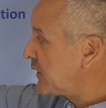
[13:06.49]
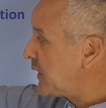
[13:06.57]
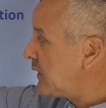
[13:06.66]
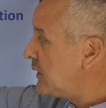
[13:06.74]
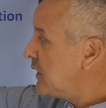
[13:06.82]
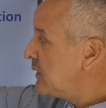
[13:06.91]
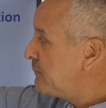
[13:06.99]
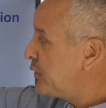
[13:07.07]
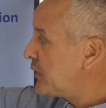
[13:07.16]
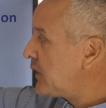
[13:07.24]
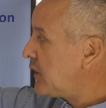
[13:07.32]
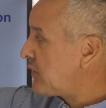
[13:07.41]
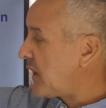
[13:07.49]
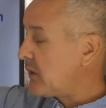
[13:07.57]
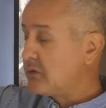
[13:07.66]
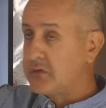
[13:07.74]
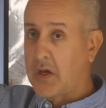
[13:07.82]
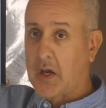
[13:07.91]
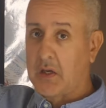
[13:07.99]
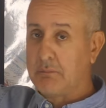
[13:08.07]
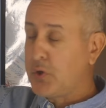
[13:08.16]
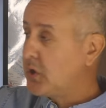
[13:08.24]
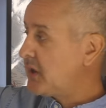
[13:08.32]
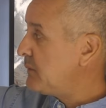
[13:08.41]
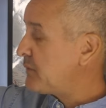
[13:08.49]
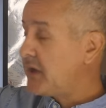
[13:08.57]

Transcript: We're going to put it around a pulley,